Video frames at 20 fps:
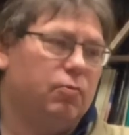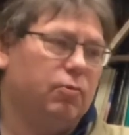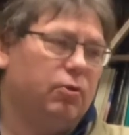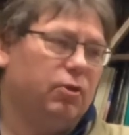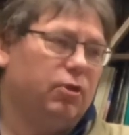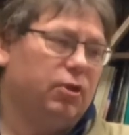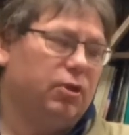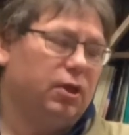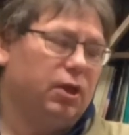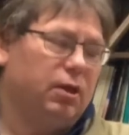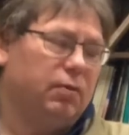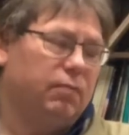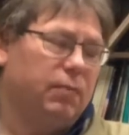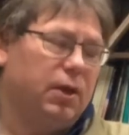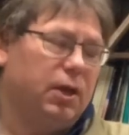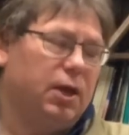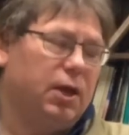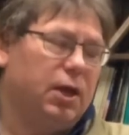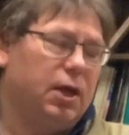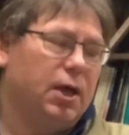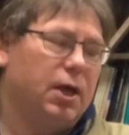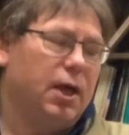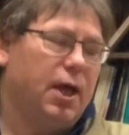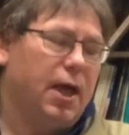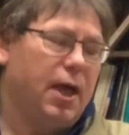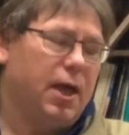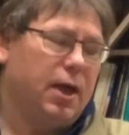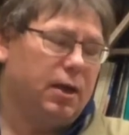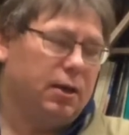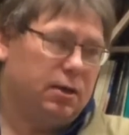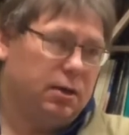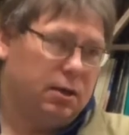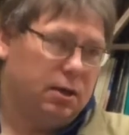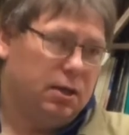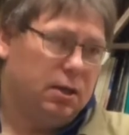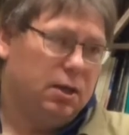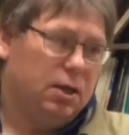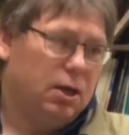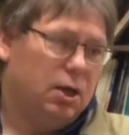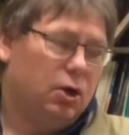was in media and
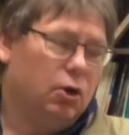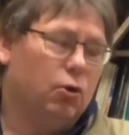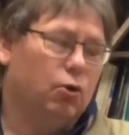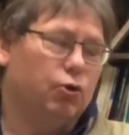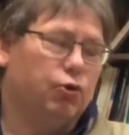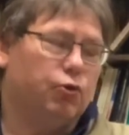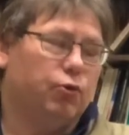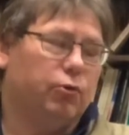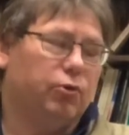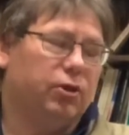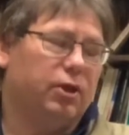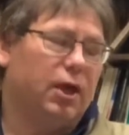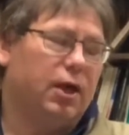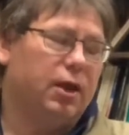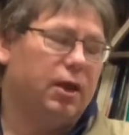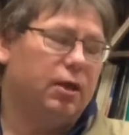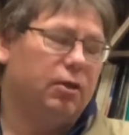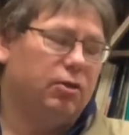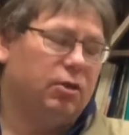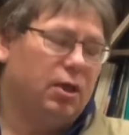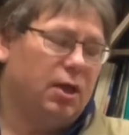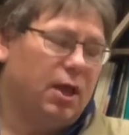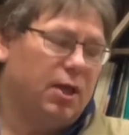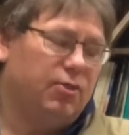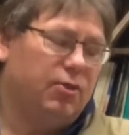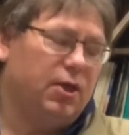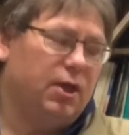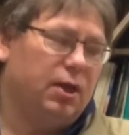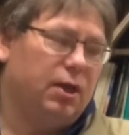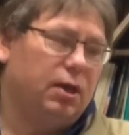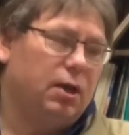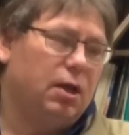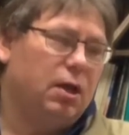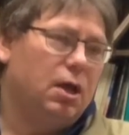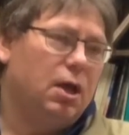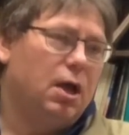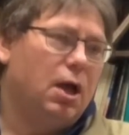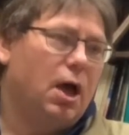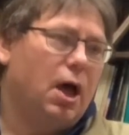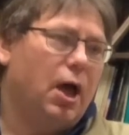cultural studies. And then
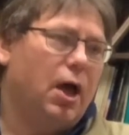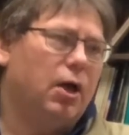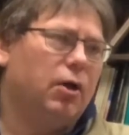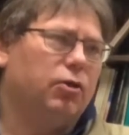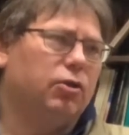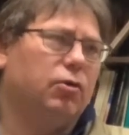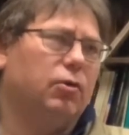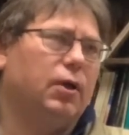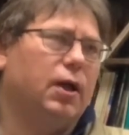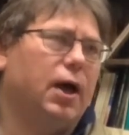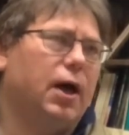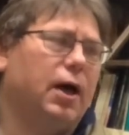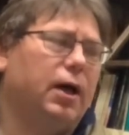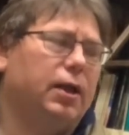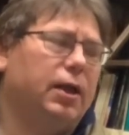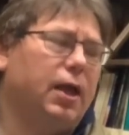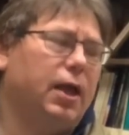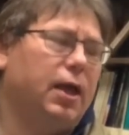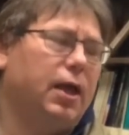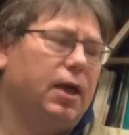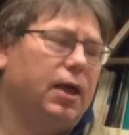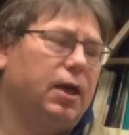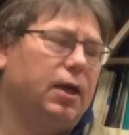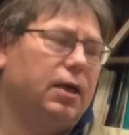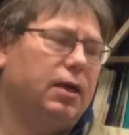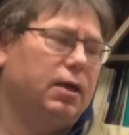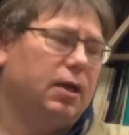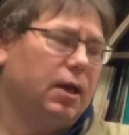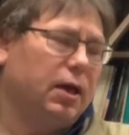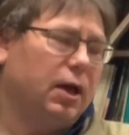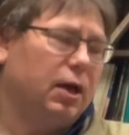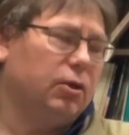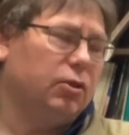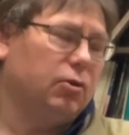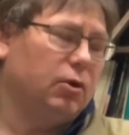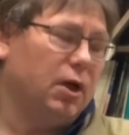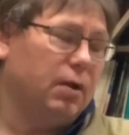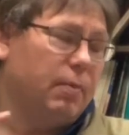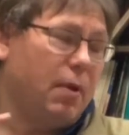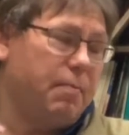I also got
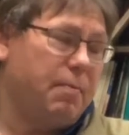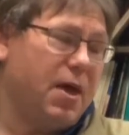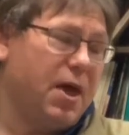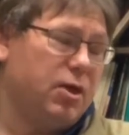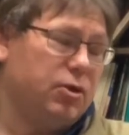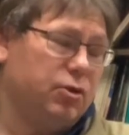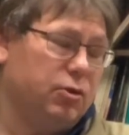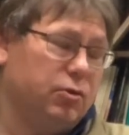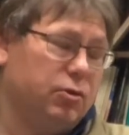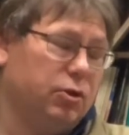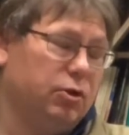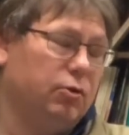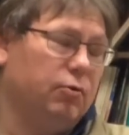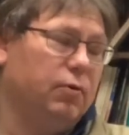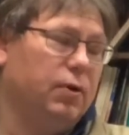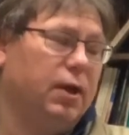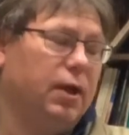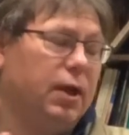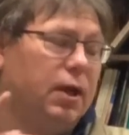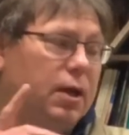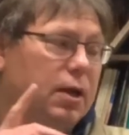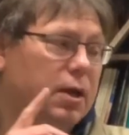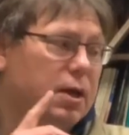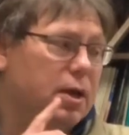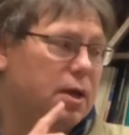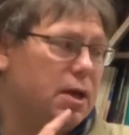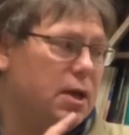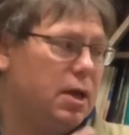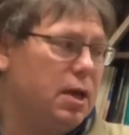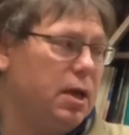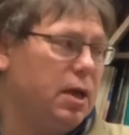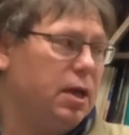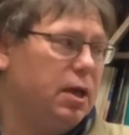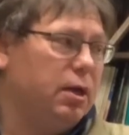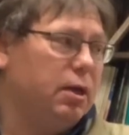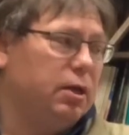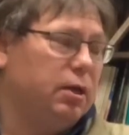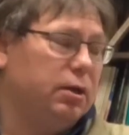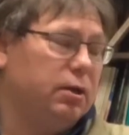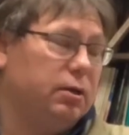my master's degree
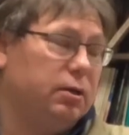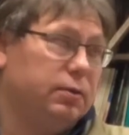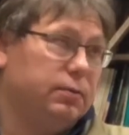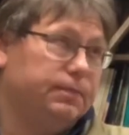in